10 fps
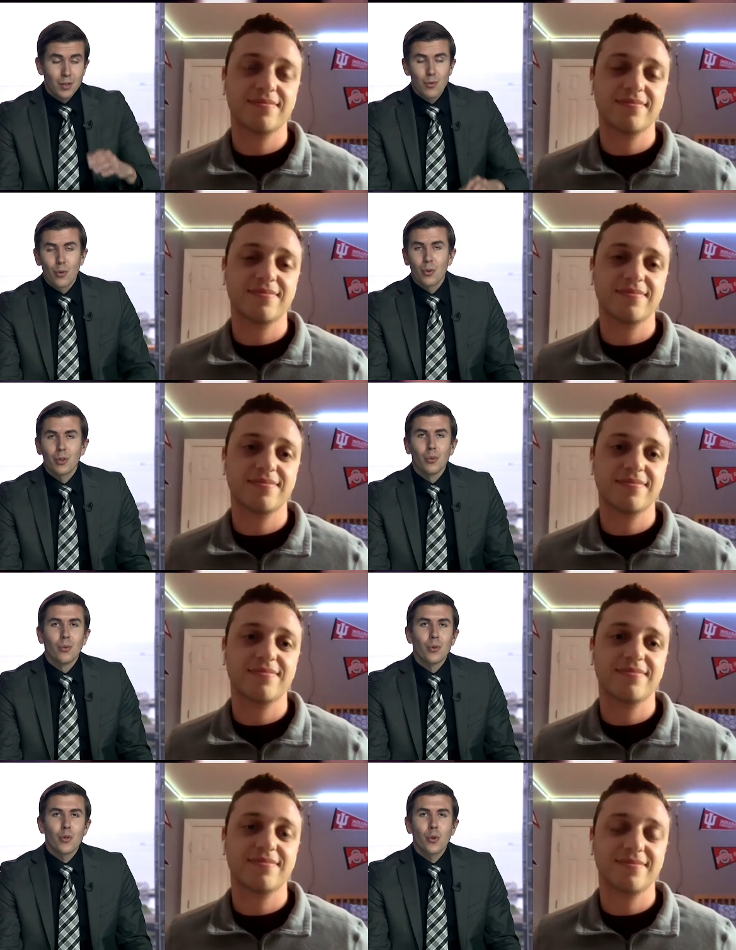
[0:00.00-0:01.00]
Speaker 1: you jordan
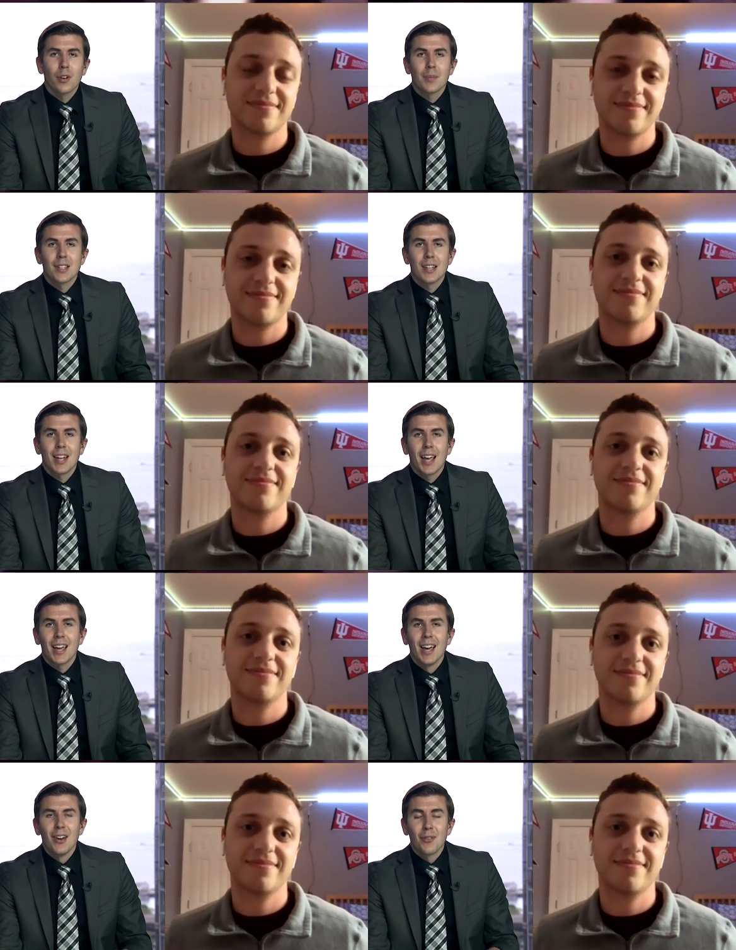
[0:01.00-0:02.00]
gould for joining me
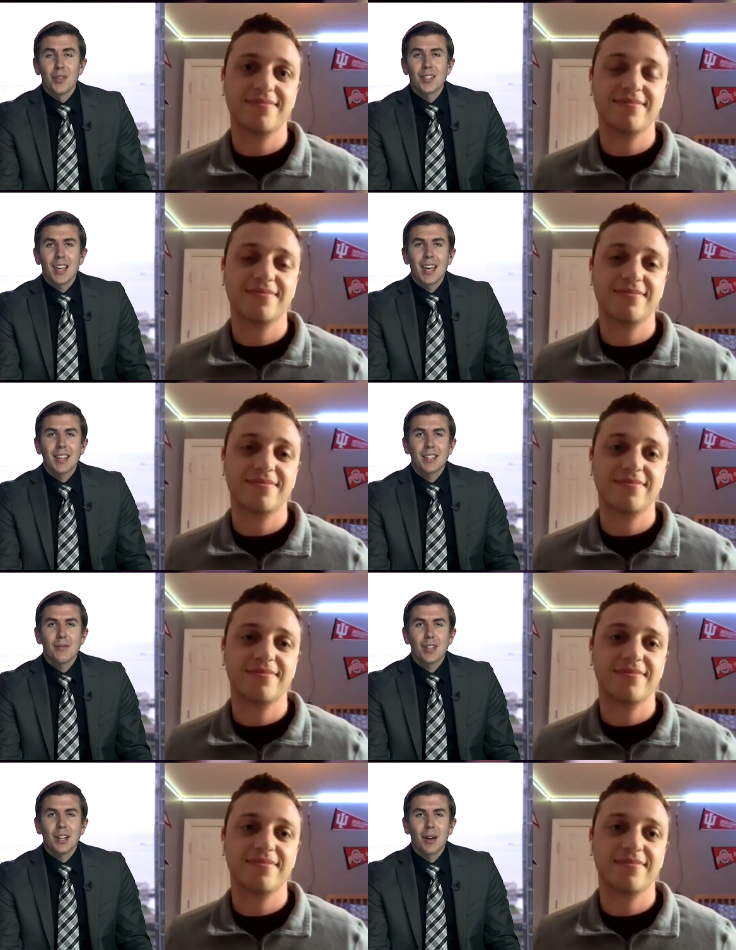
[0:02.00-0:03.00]
today for this can
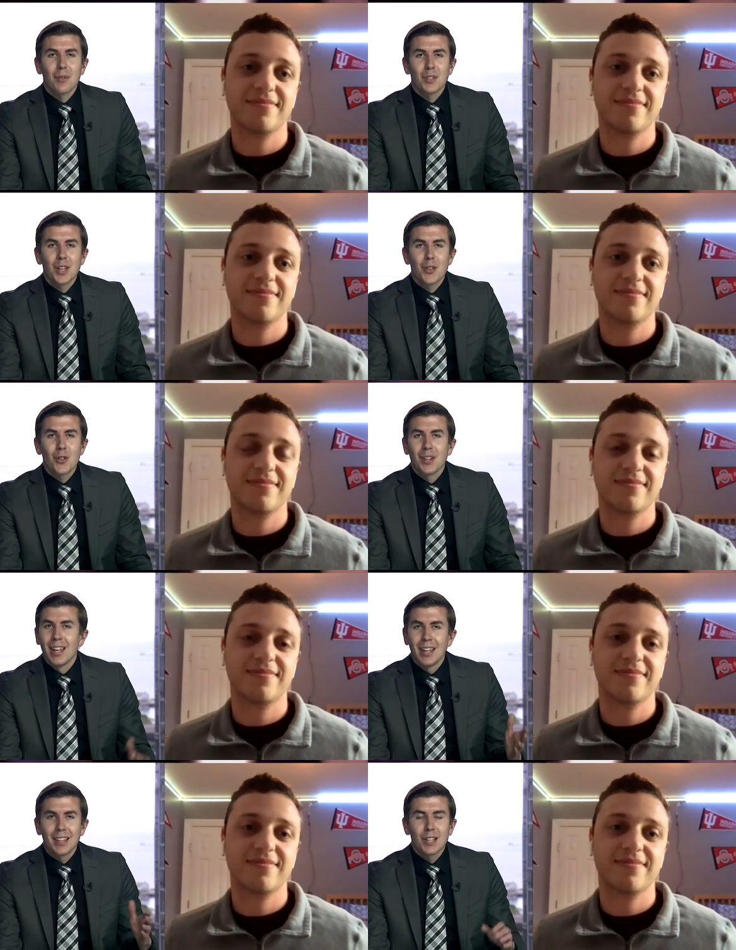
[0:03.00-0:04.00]
tv conversation
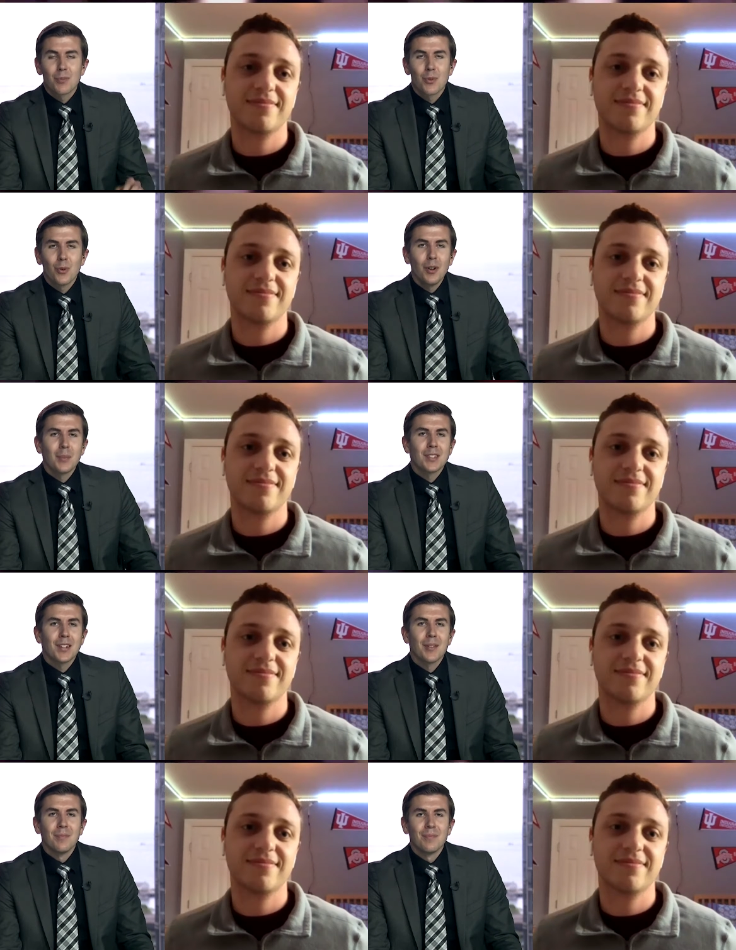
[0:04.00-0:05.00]
thanks for joining me
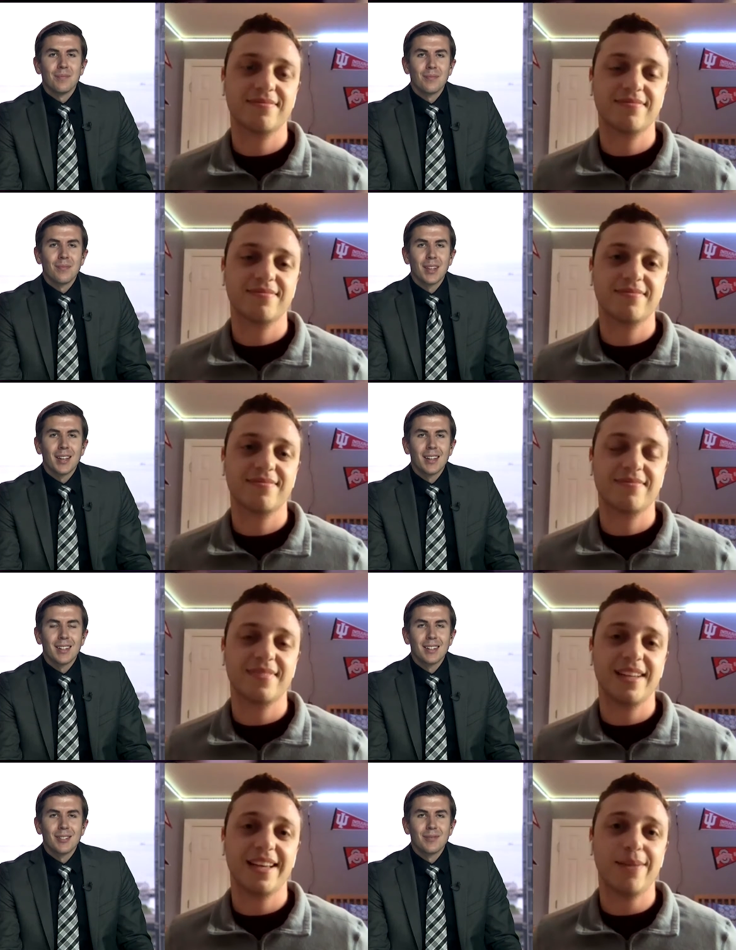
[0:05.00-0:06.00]
today
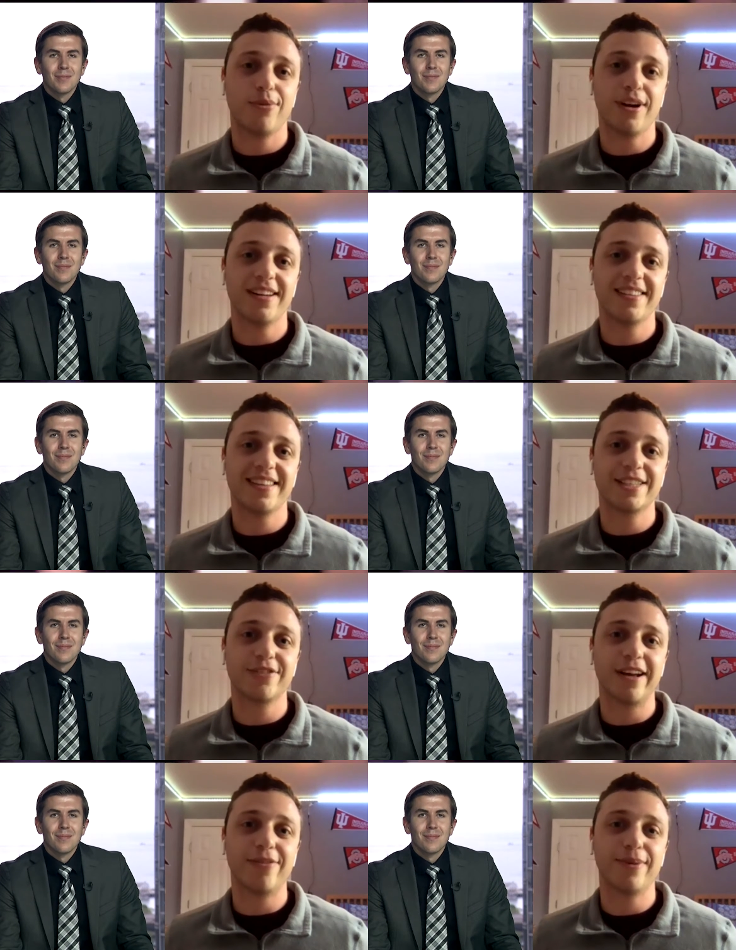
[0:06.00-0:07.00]
Speaker 2: yeah brandon thanks
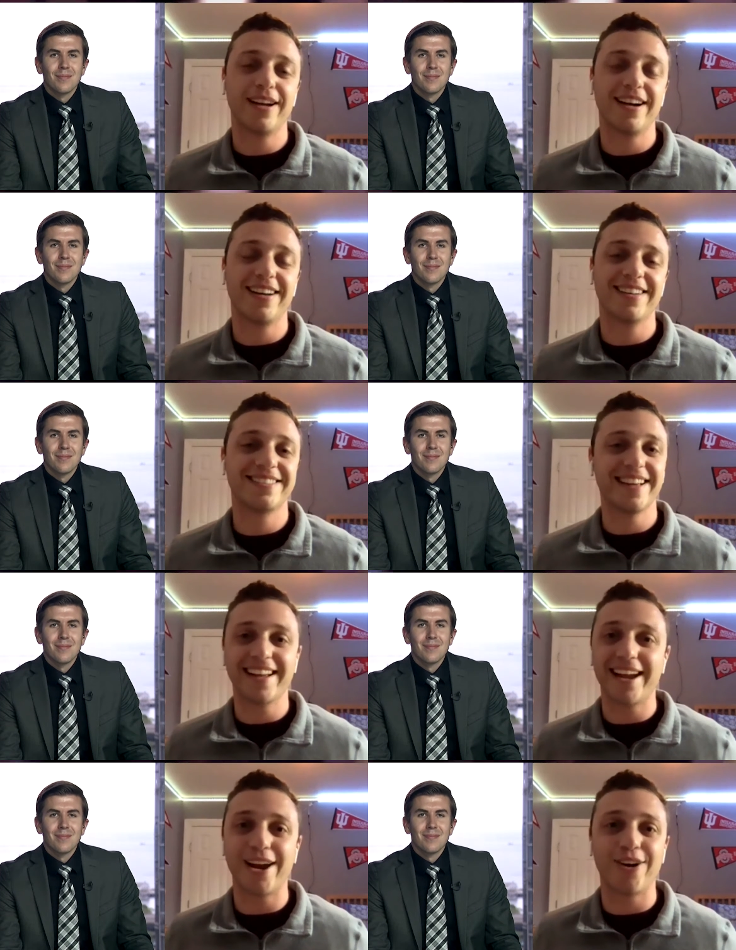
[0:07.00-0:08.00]
for having me on
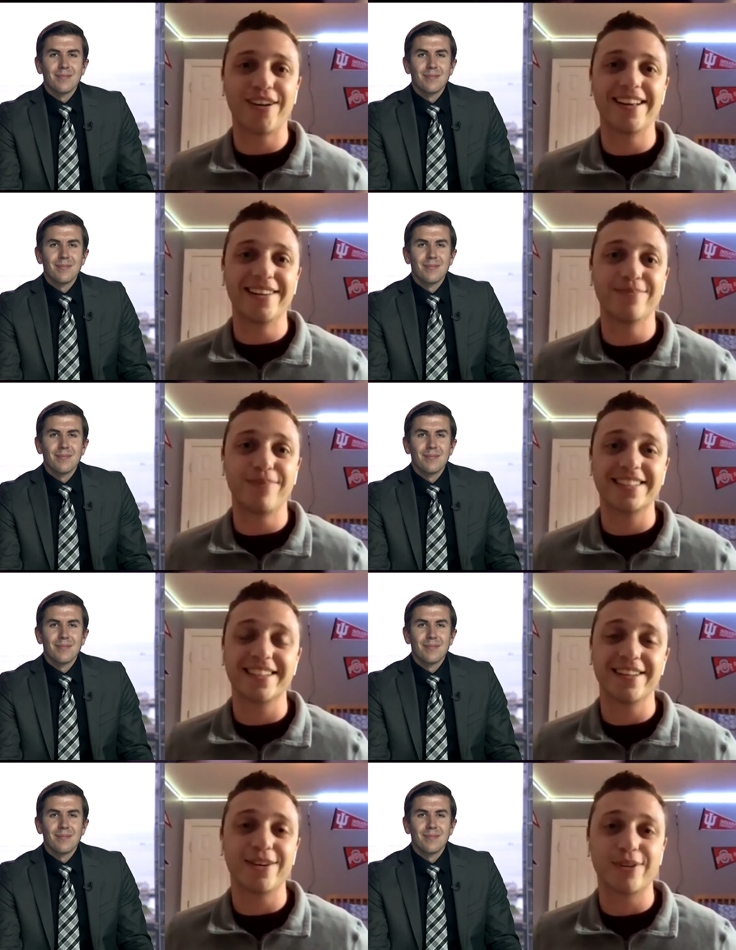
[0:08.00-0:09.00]
take care and best
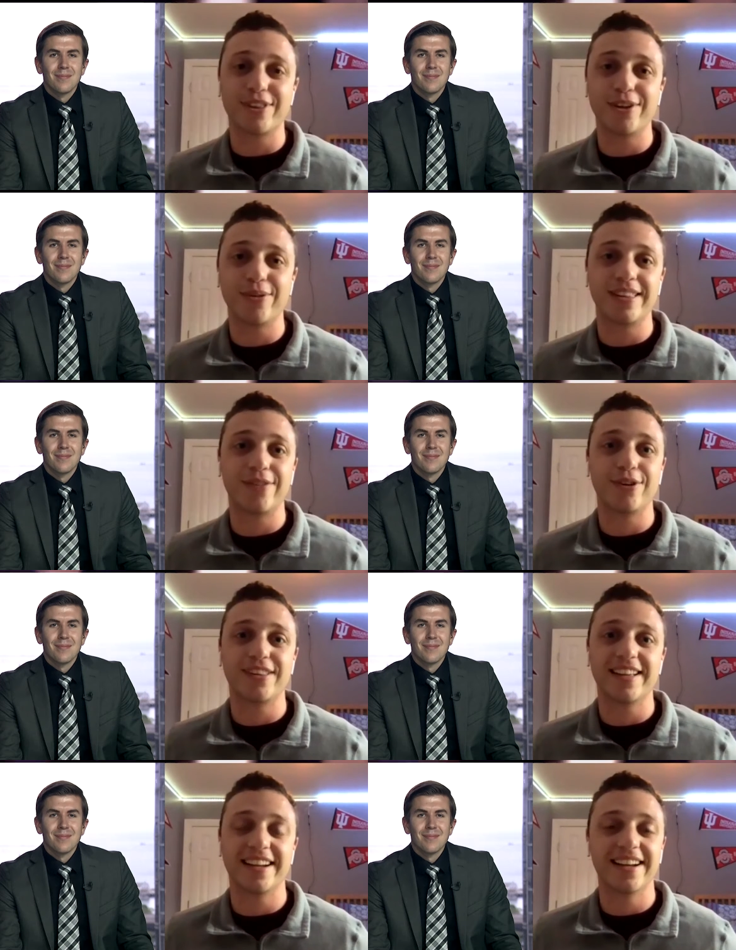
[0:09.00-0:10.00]
of luck with you with
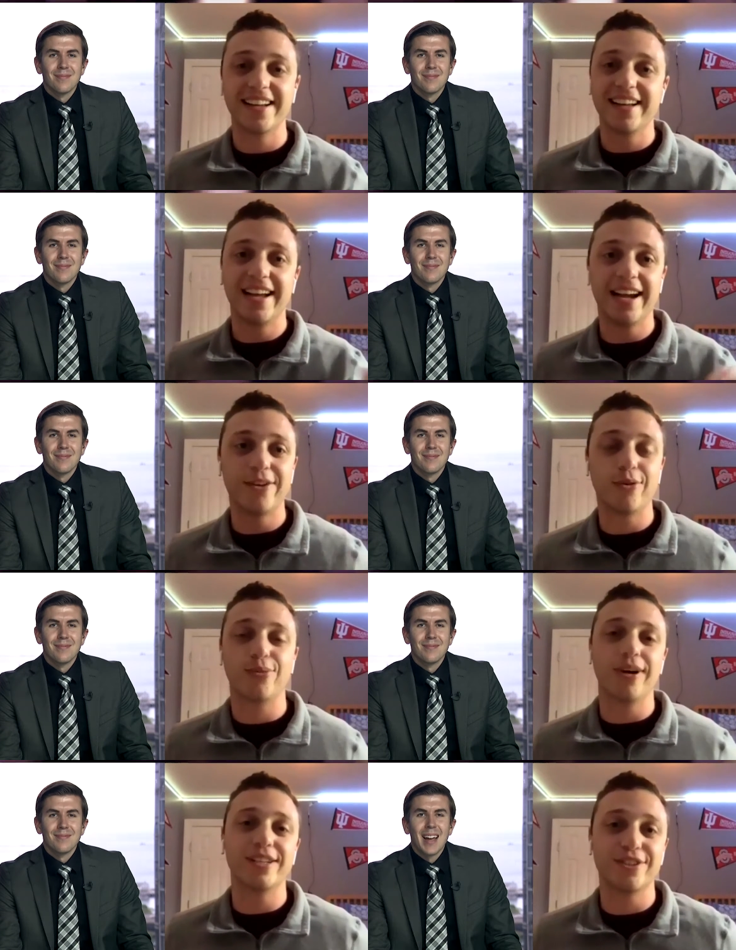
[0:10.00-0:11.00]
everything at
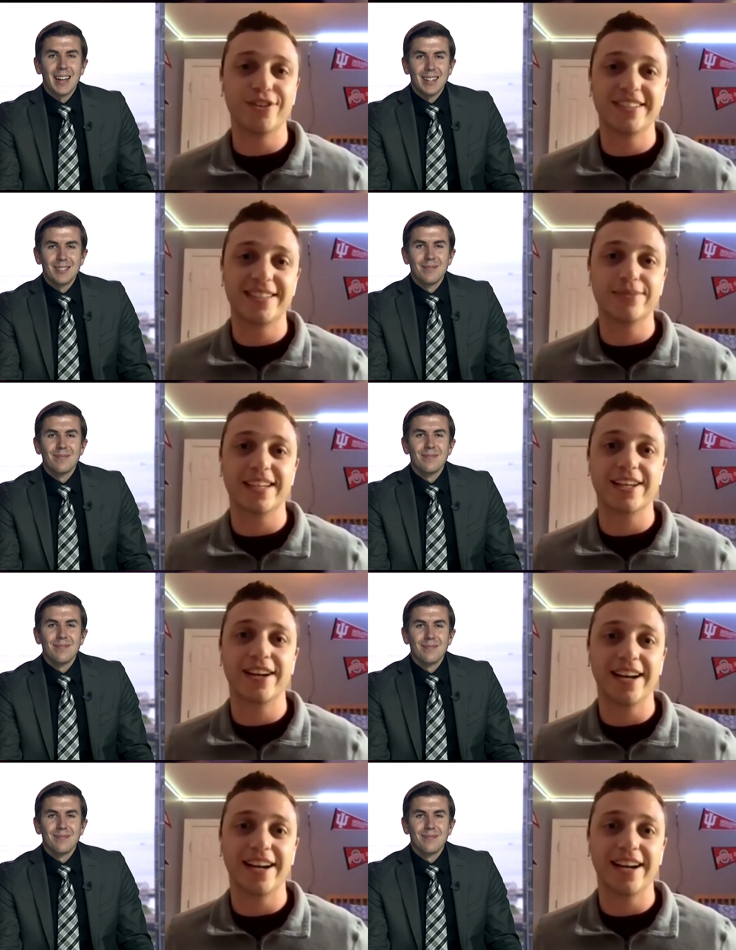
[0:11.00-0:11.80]
northwestern it seems like you